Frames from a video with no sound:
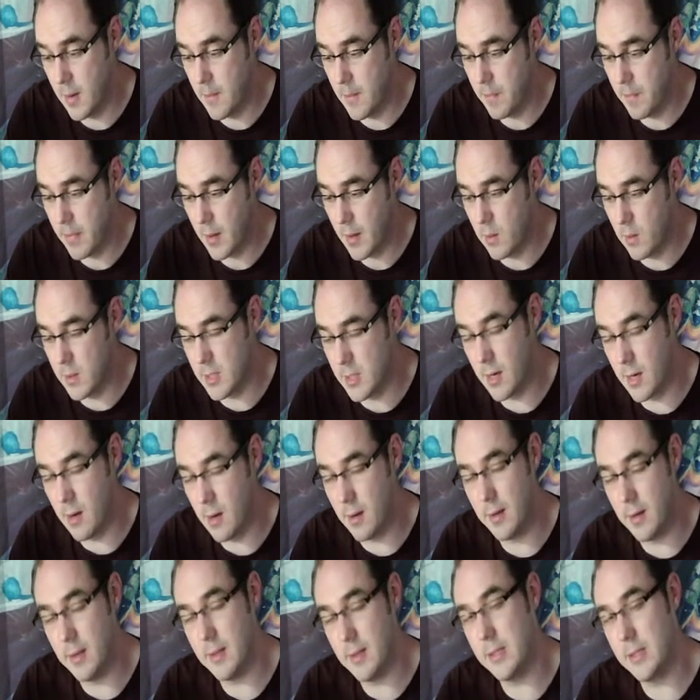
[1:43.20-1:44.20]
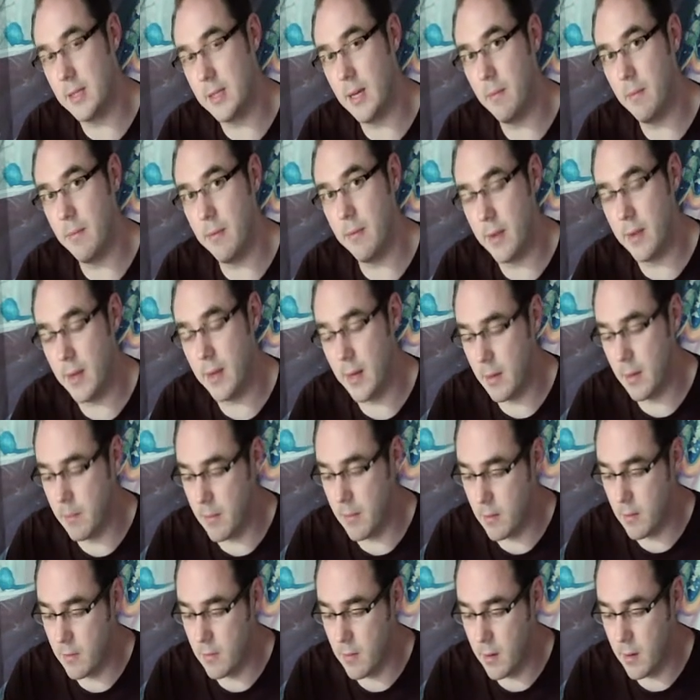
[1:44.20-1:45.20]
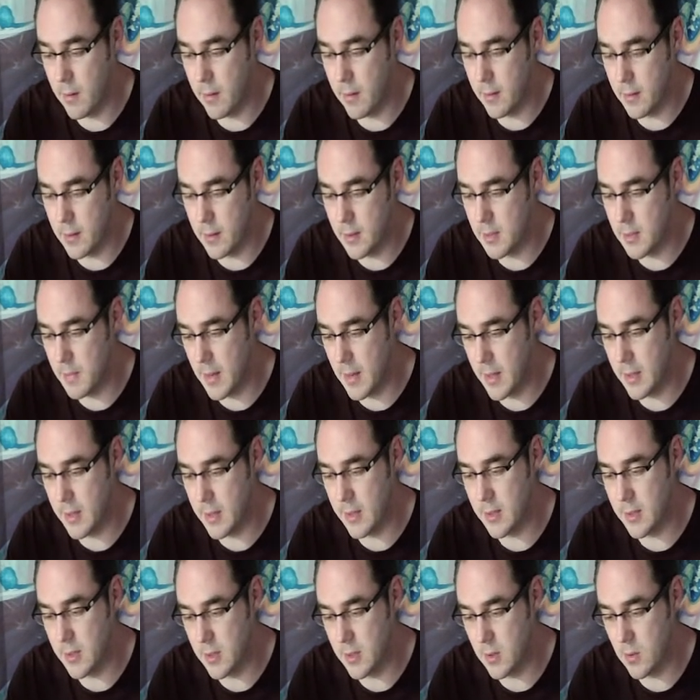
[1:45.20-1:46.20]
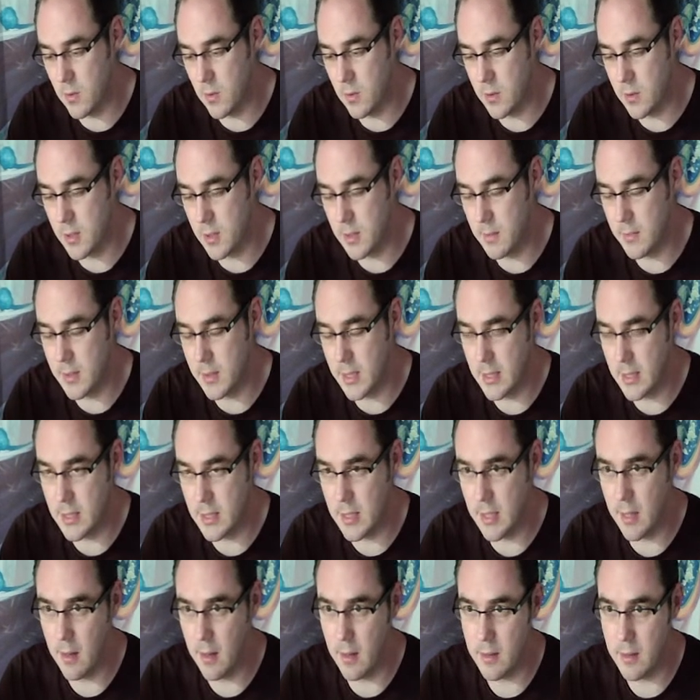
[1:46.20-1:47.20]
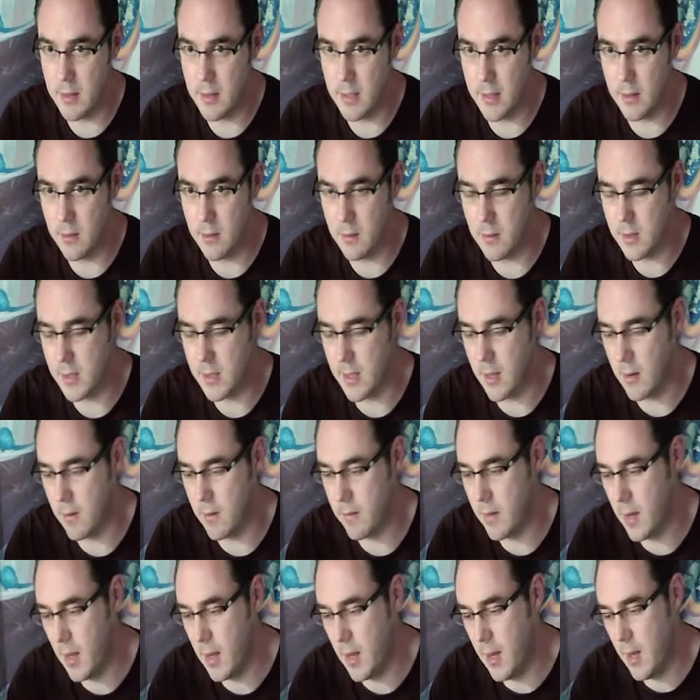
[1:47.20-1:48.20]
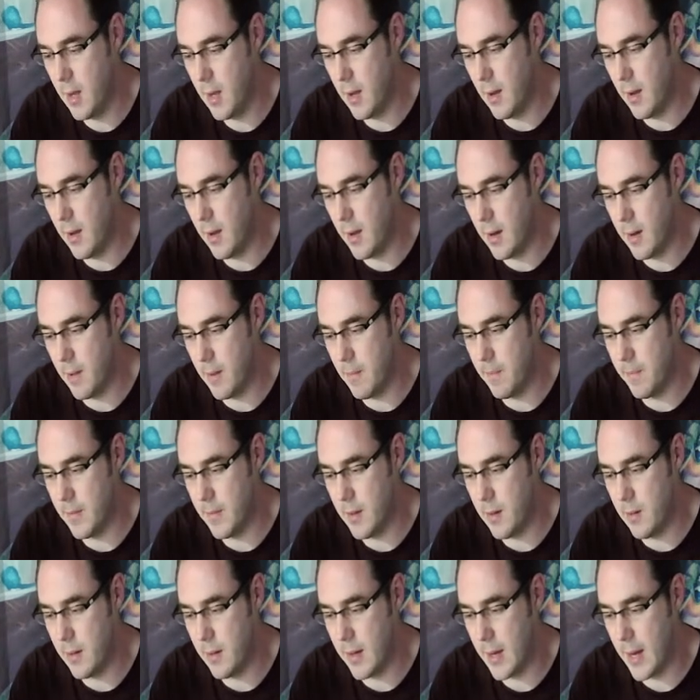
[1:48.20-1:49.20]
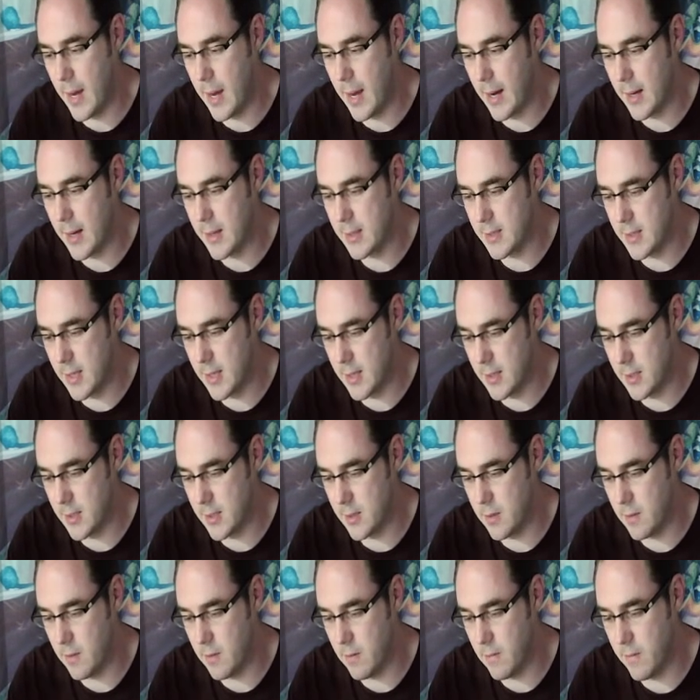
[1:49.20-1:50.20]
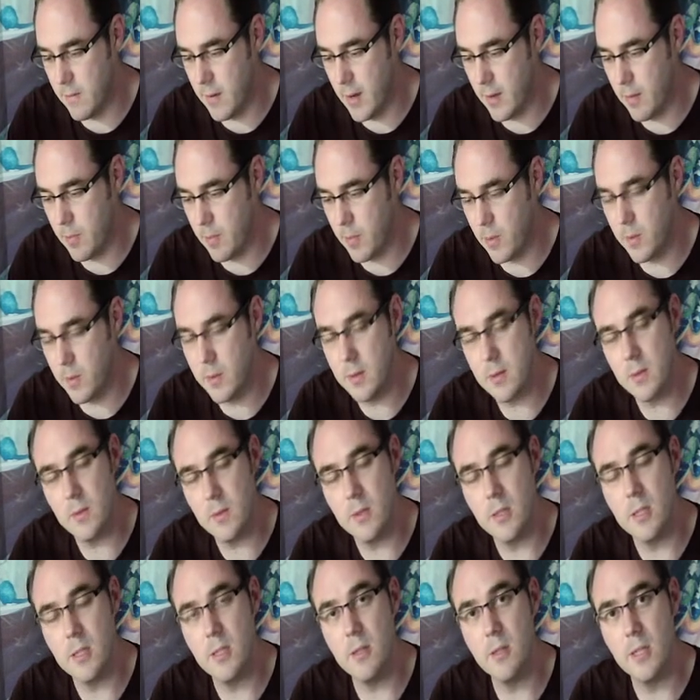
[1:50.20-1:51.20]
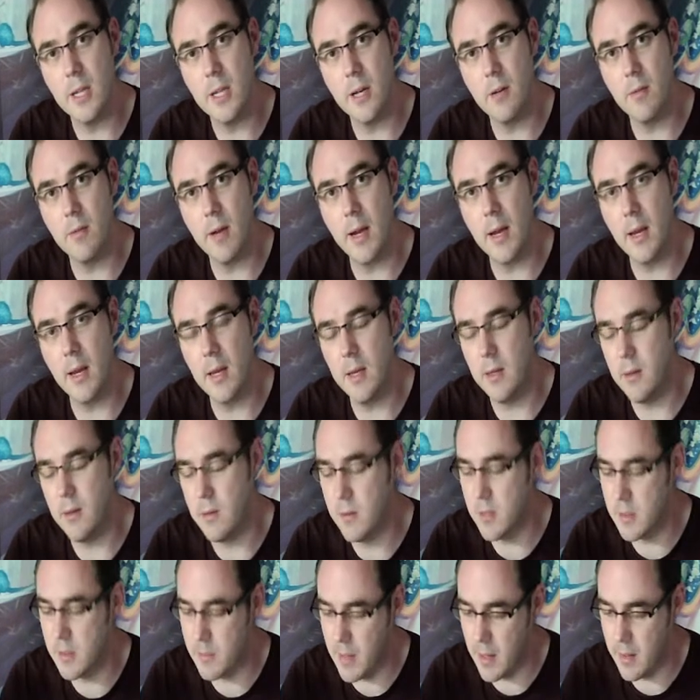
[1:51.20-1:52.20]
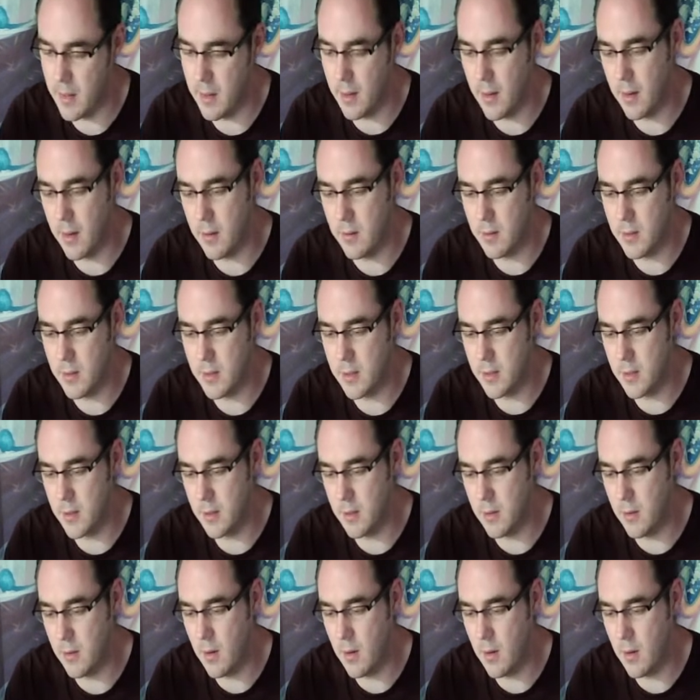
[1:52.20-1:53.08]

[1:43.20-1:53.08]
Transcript: which are kind of the same thing, but rather than spending source and potentially hurting yourself, you get access to faith points which you generate, and you spend those to